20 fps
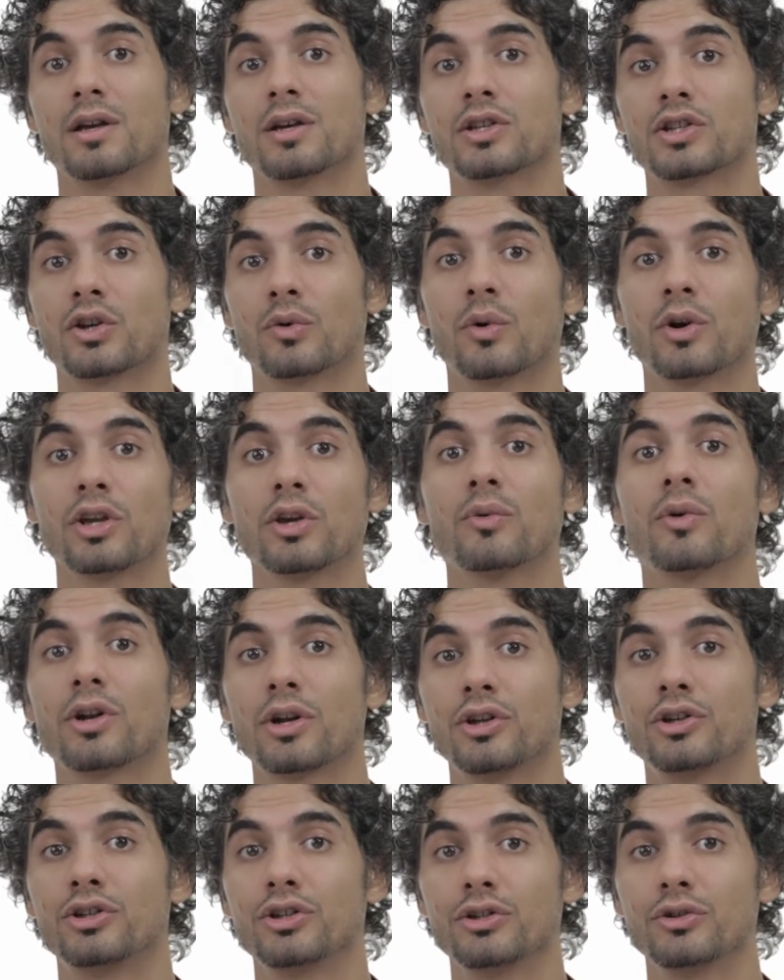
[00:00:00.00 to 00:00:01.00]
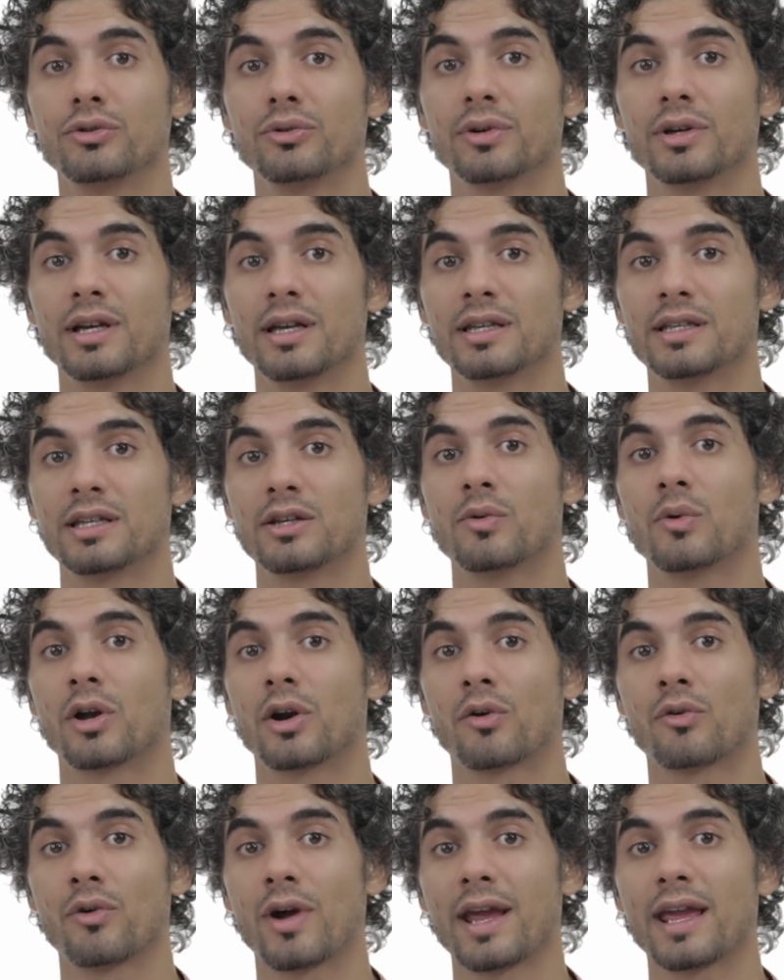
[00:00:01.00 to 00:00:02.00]
So what you want to do is you want
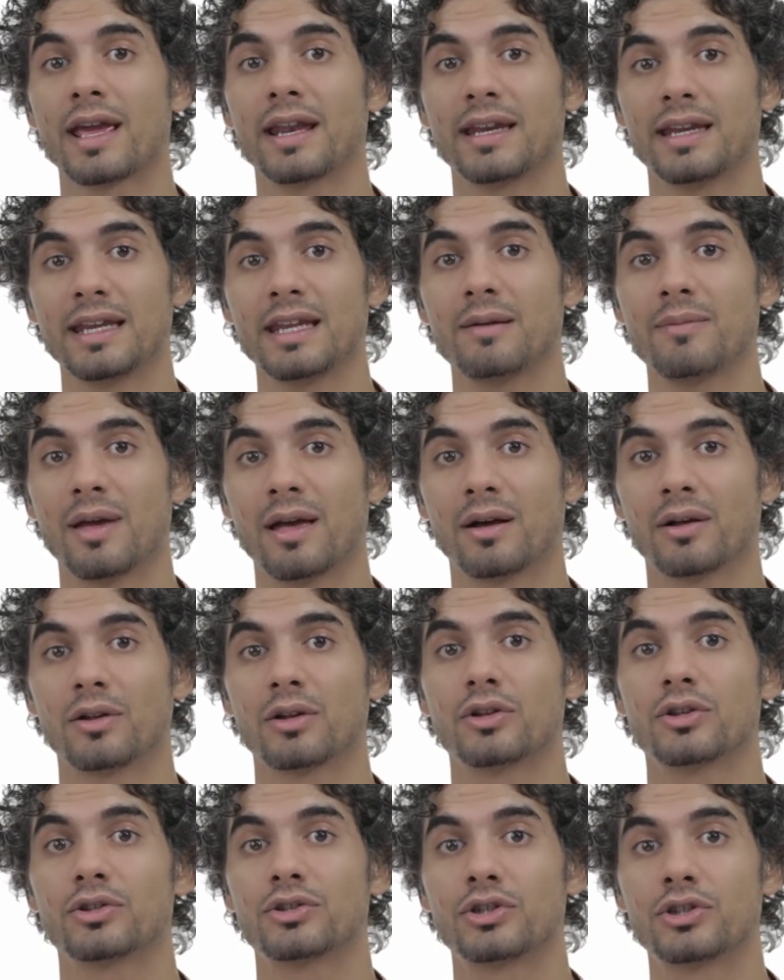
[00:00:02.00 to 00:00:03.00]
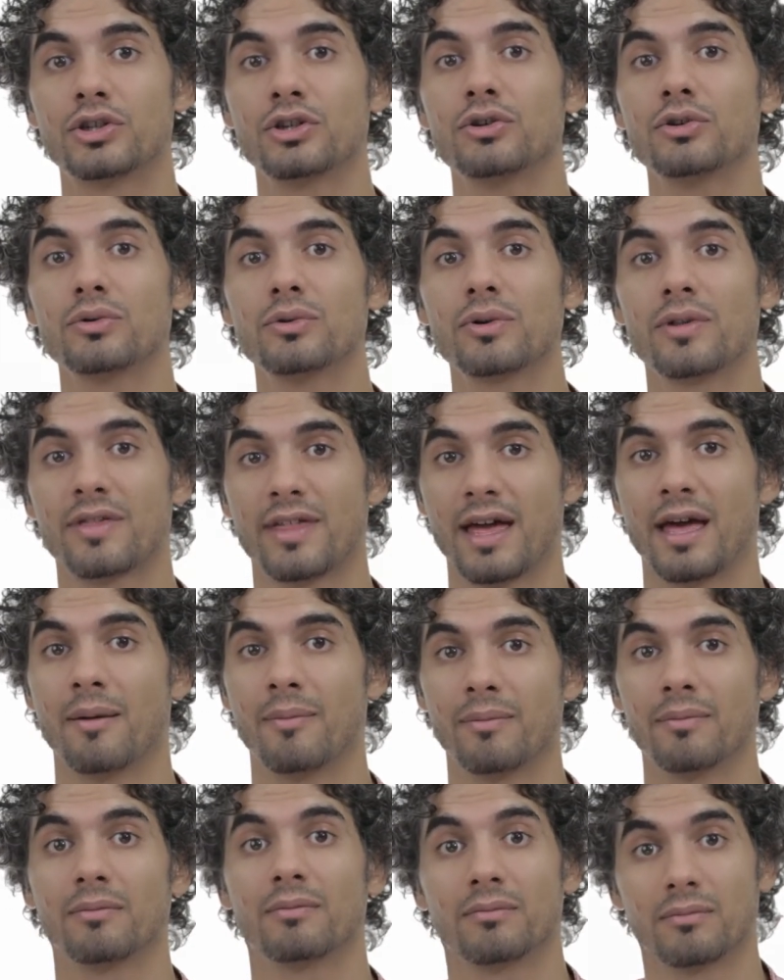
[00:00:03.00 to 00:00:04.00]
to write an email to
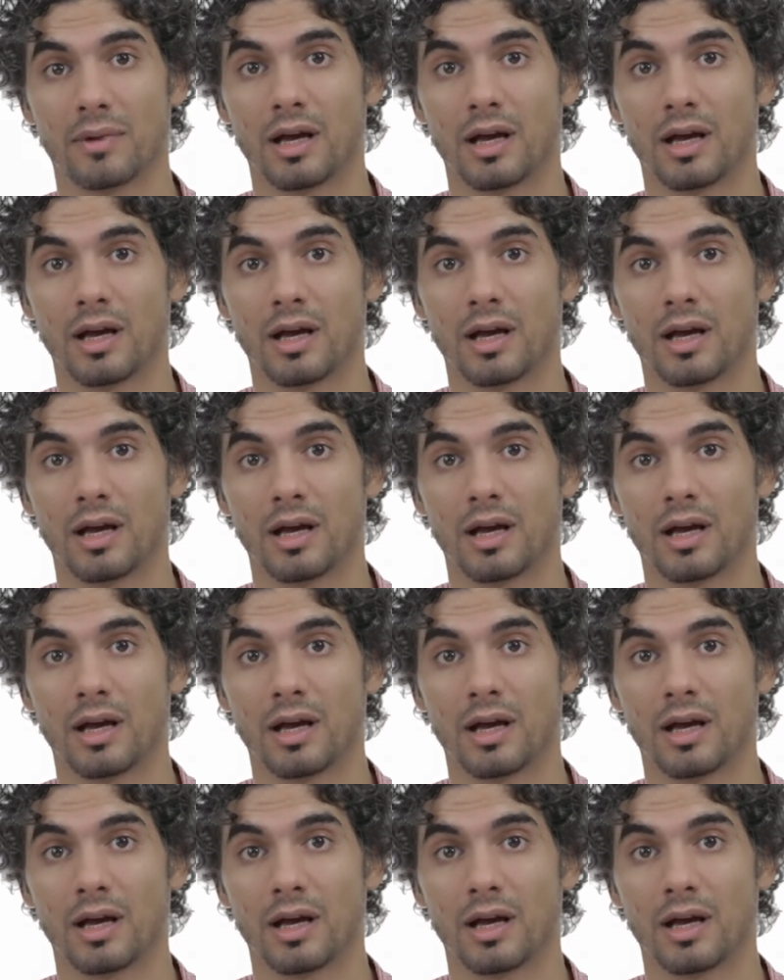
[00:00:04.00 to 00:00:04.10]
them,